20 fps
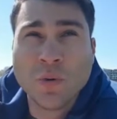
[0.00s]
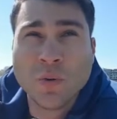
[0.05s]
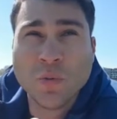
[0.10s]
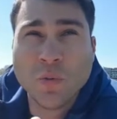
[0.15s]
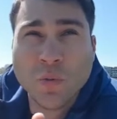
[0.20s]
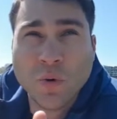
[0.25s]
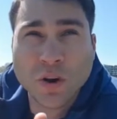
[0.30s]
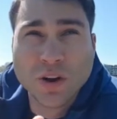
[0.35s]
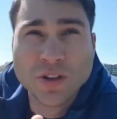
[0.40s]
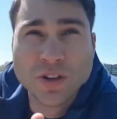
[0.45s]

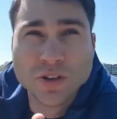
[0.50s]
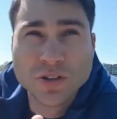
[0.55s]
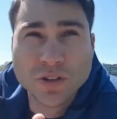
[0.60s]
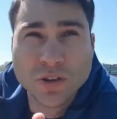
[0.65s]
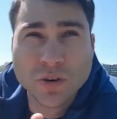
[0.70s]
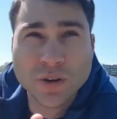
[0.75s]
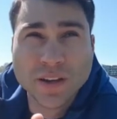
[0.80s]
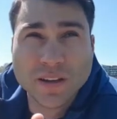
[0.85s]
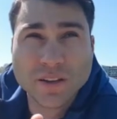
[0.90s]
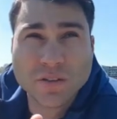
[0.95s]
what you're
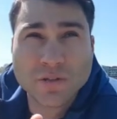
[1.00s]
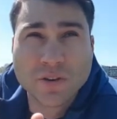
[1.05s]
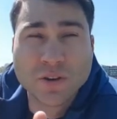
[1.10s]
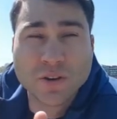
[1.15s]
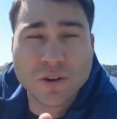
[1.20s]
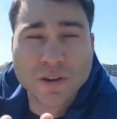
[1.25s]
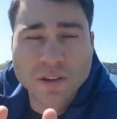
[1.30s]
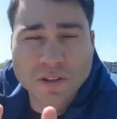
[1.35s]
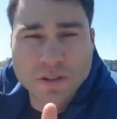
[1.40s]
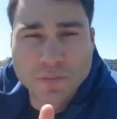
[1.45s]
doing, if you're
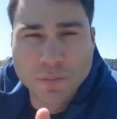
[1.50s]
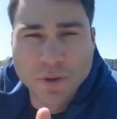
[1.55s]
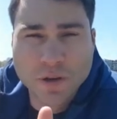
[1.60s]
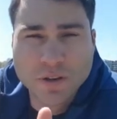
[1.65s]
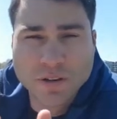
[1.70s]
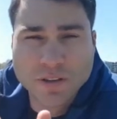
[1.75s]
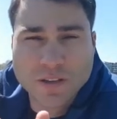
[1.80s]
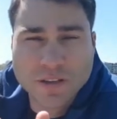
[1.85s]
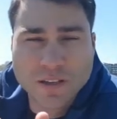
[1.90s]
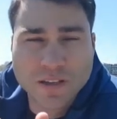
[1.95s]
not
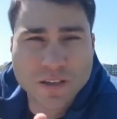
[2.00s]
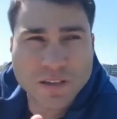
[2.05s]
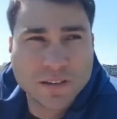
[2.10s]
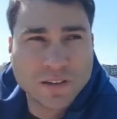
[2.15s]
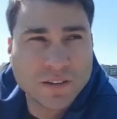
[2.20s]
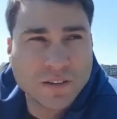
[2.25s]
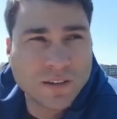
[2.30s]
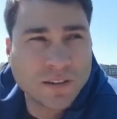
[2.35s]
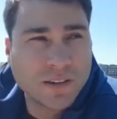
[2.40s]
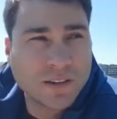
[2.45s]
experienced
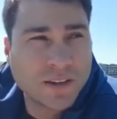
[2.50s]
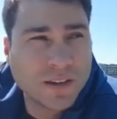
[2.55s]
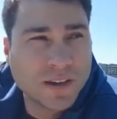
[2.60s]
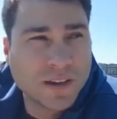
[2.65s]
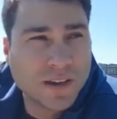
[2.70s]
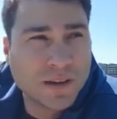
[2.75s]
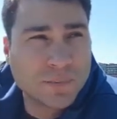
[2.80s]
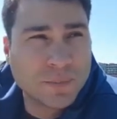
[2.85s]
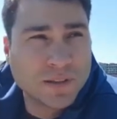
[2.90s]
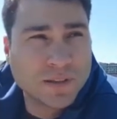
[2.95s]
in
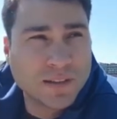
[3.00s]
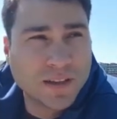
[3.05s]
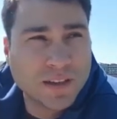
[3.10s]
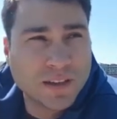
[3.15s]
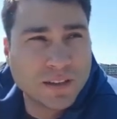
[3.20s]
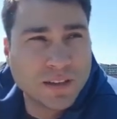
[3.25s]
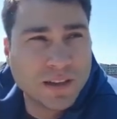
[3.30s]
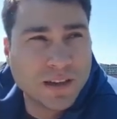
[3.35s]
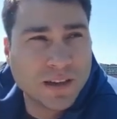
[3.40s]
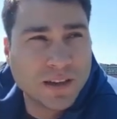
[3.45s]
a
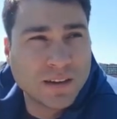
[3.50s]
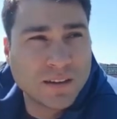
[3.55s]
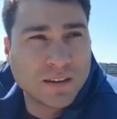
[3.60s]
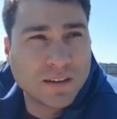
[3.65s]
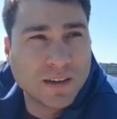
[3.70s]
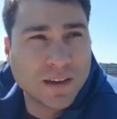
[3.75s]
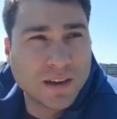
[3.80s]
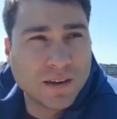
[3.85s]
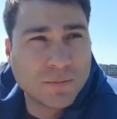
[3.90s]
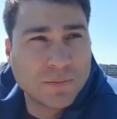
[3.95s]
particular
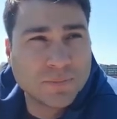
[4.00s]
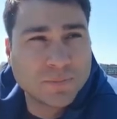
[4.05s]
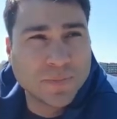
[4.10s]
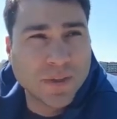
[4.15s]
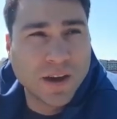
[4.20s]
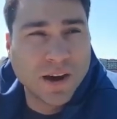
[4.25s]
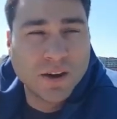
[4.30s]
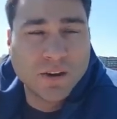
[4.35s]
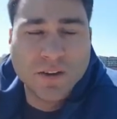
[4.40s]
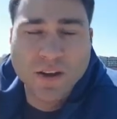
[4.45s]

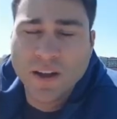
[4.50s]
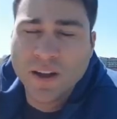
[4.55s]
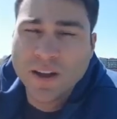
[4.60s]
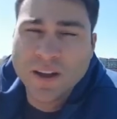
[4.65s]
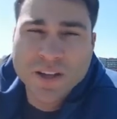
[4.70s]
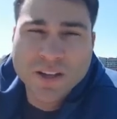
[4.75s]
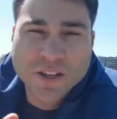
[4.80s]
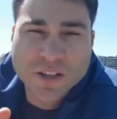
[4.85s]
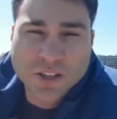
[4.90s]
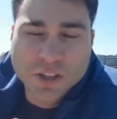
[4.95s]
area,
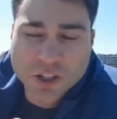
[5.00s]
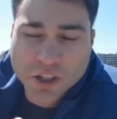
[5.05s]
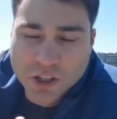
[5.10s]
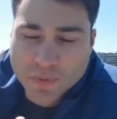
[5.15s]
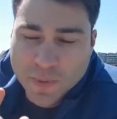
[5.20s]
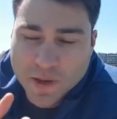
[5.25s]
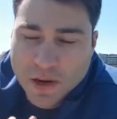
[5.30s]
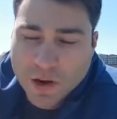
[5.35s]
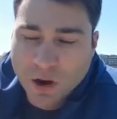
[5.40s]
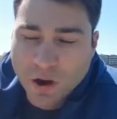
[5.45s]

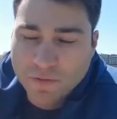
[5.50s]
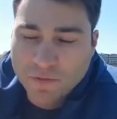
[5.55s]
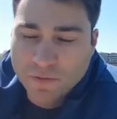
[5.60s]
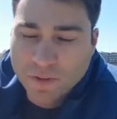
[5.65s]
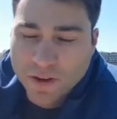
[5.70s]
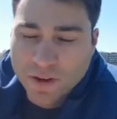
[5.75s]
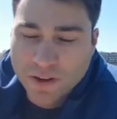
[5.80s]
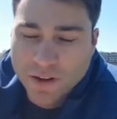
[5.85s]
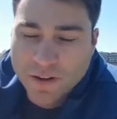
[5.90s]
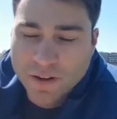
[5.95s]
just be
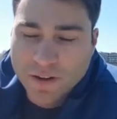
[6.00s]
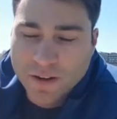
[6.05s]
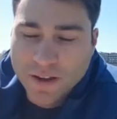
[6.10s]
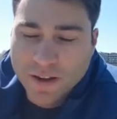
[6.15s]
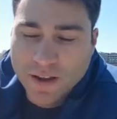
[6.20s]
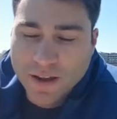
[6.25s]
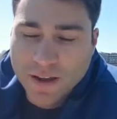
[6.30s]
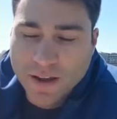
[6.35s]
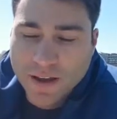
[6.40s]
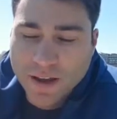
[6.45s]
confident
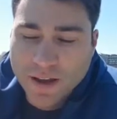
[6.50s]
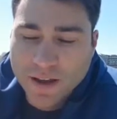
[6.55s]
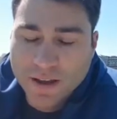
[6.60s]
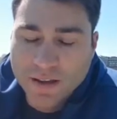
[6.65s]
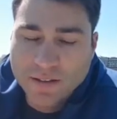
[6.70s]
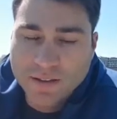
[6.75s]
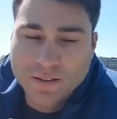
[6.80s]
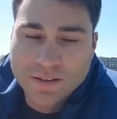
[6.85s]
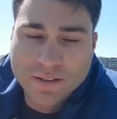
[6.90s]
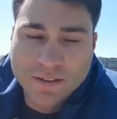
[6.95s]

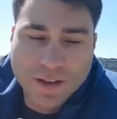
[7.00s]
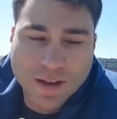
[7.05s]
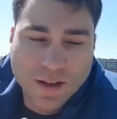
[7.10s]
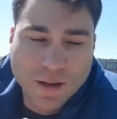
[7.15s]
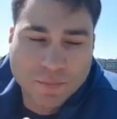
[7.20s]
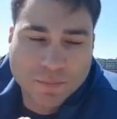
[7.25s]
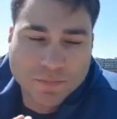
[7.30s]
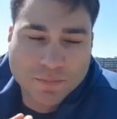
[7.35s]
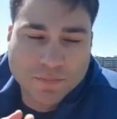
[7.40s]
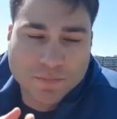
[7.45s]
and
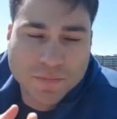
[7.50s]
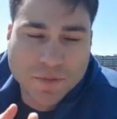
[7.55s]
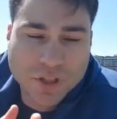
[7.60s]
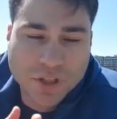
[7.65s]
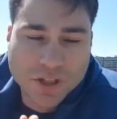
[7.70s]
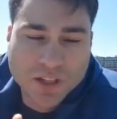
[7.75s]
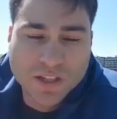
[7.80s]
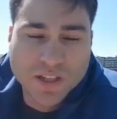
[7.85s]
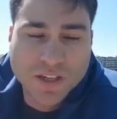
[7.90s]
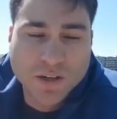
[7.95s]

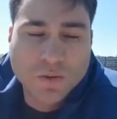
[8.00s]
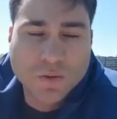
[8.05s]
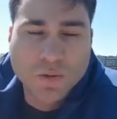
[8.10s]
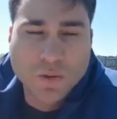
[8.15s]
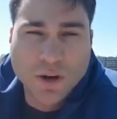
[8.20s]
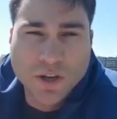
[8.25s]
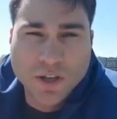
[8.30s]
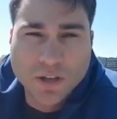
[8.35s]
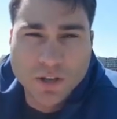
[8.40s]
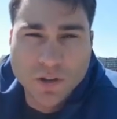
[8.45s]
just stick with
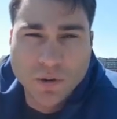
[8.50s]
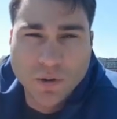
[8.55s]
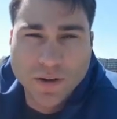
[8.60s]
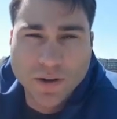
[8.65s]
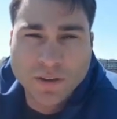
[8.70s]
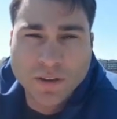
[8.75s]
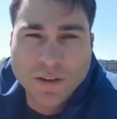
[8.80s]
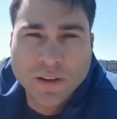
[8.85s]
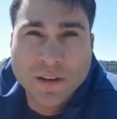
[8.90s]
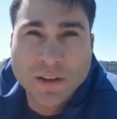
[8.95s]
what you're
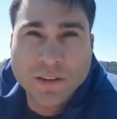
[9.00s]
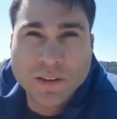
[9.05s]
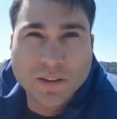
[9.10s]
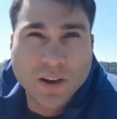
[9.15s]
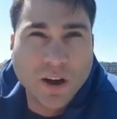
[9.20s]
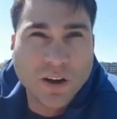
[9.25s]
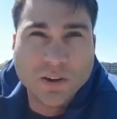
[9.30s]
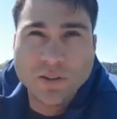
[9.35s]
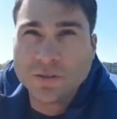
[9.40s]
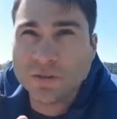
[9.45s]
doing.
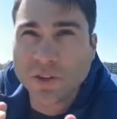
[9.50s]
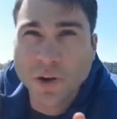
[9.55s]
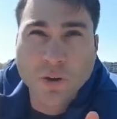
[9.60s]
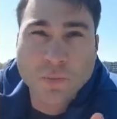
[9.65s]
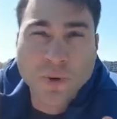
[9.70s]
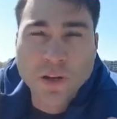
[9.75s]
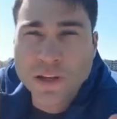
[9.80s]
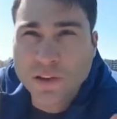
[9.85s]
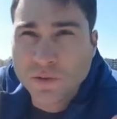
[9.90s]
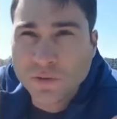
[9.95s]
Don't
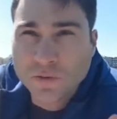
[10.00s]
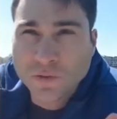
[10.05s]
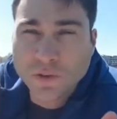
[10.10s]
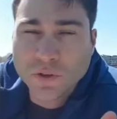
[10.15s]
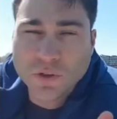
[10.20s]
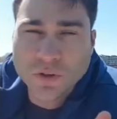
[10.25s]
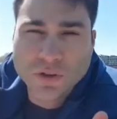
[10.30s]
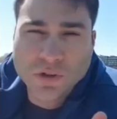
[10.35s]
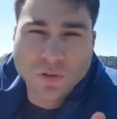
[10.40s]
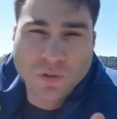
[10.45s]
be
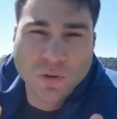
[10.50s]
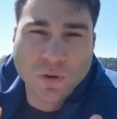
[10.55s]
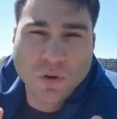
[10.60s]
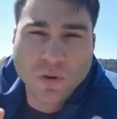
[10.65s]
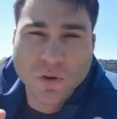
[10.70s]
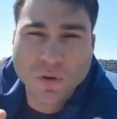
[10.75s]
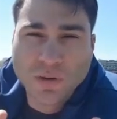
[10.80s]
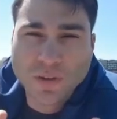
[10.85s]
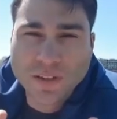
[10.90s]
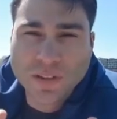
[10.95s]
confused
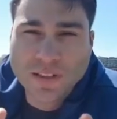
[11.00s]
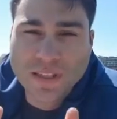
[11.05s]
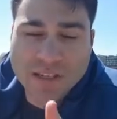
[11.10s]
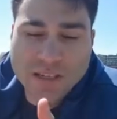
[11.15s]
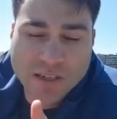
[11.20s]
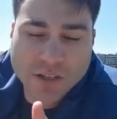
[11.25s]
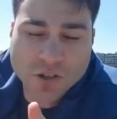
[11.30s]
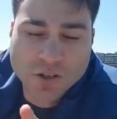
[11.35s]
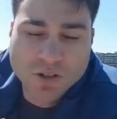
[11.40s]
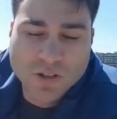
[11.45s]
or
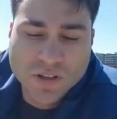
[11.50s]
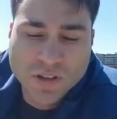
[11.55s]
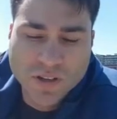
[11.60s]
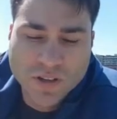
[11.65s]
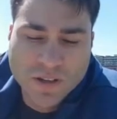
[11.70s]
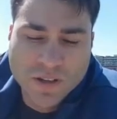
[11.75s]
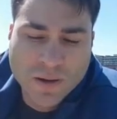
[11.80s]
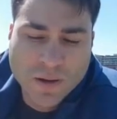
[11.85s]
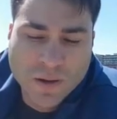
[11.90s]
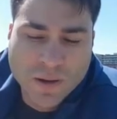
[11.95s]
disinterested.
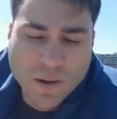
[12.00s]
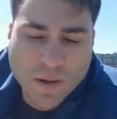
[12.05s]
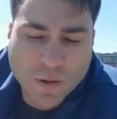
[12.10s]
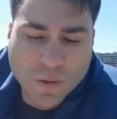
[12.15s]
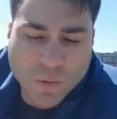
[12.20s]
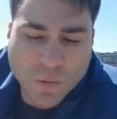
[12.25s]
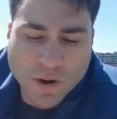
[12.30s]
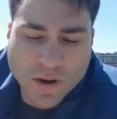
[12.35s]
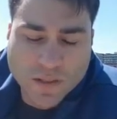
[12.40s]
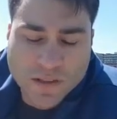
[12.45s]

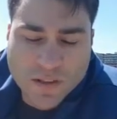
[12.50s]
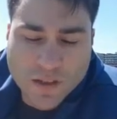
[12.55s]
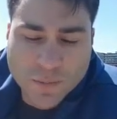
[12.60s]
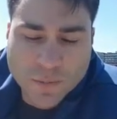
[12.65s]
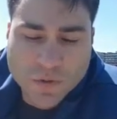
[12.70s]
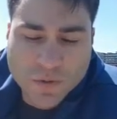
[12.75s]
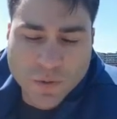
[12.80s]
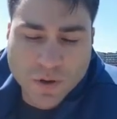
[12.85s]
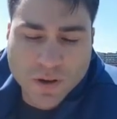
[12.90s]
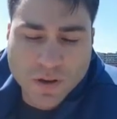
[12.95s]
One of the
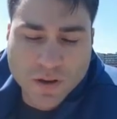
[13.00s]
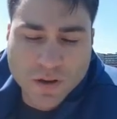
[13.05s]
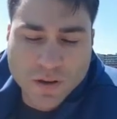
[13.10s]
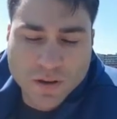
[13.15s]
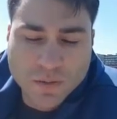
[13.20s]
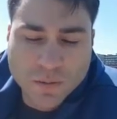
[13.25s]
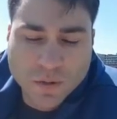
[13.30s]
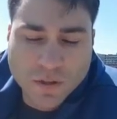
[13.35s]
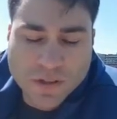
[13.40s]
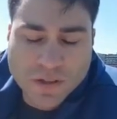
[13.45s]
tips
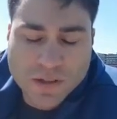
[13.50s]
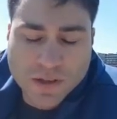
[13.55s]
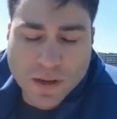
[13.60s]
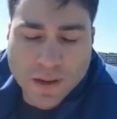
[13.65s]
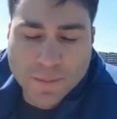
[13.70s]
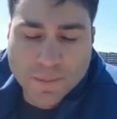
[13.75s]
was